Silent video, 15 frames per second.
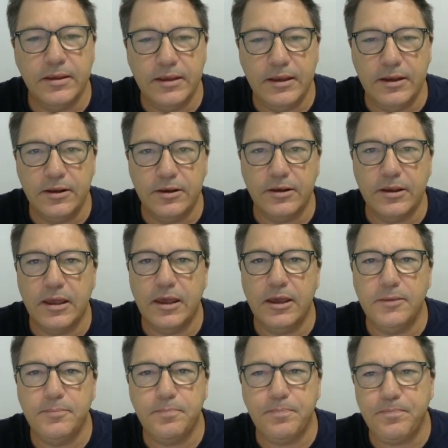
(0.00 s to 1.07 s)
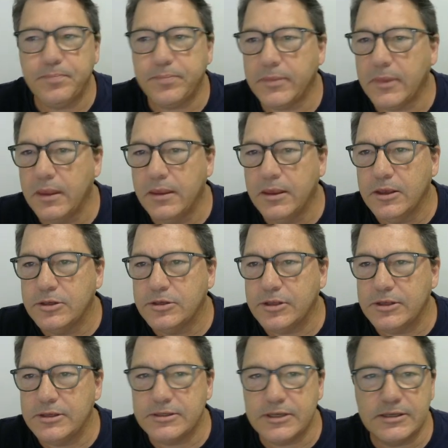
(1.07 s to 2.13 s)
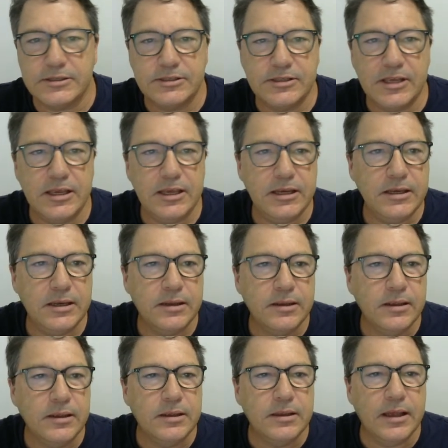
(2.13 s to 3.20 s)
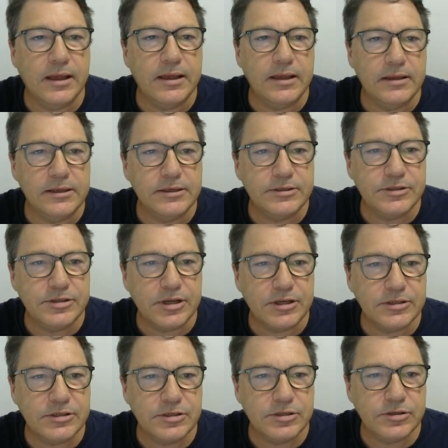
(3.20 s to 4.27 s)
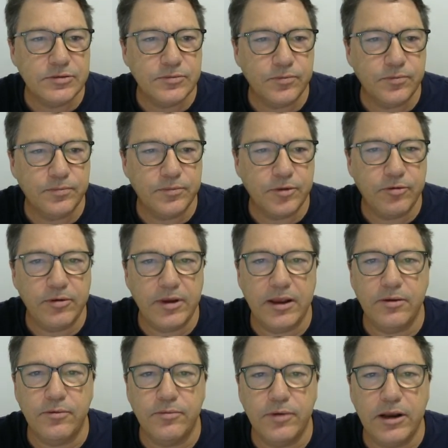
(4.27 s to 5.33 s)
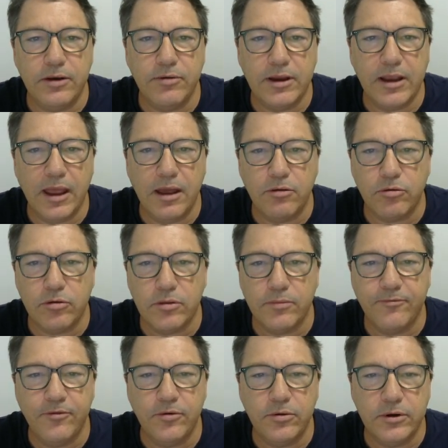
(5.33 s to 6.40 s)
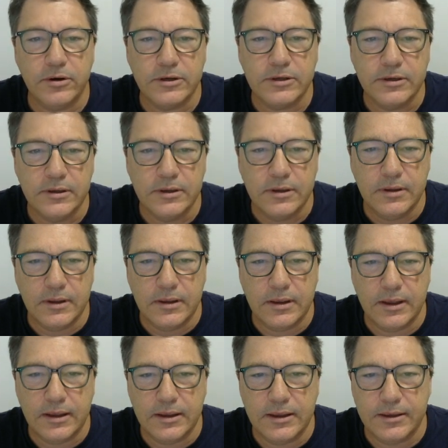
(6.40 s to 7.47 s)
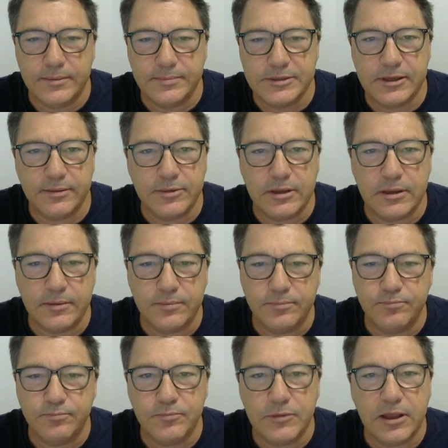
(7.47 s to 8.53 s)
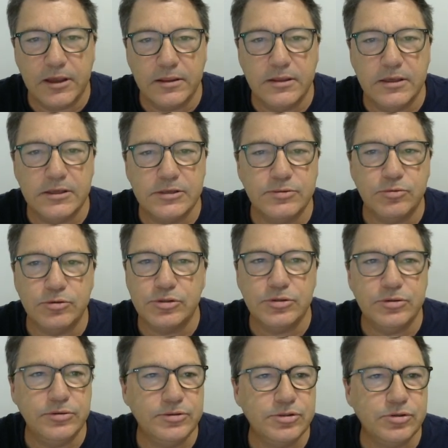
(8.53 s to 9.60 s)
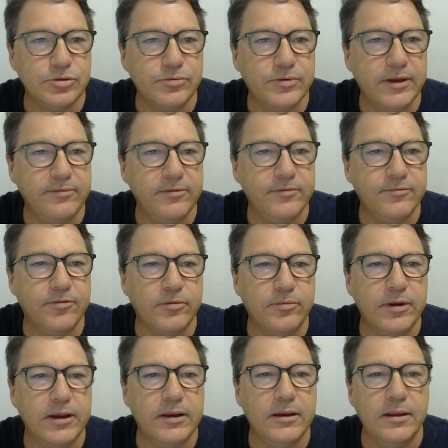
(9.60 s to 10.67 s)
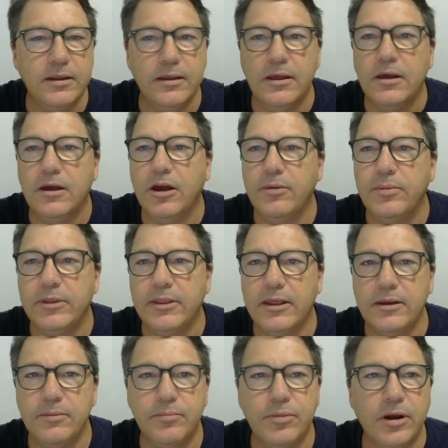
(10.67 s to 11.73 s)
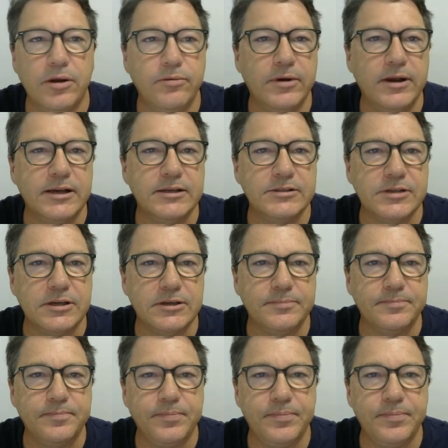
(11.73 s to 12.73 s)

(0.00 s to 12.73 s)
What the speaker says: Hit OK. So there's our scene. Let's just create a rendering algorithm for it. Something like this. We'll choose shortwave infrared. Open that in ProRaster.